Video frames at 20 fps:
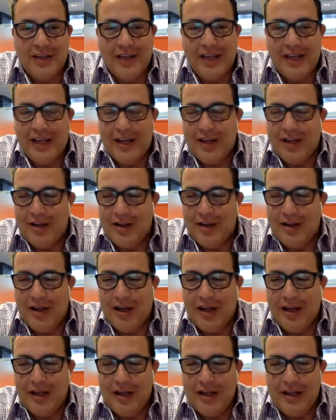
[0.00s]
And
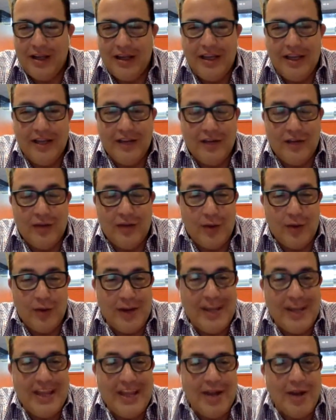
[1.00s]
uh, it's
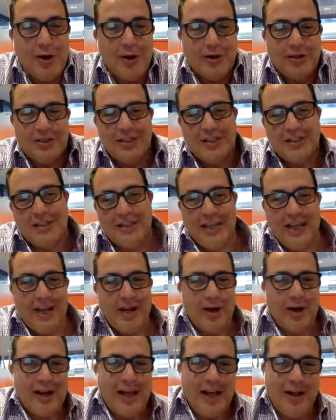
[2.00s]
30 years since the
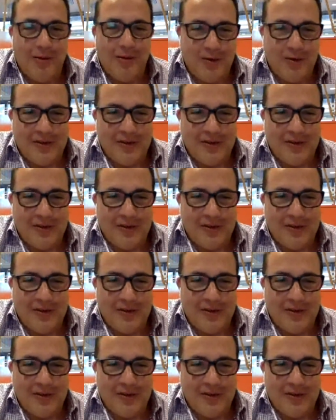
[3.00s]
internet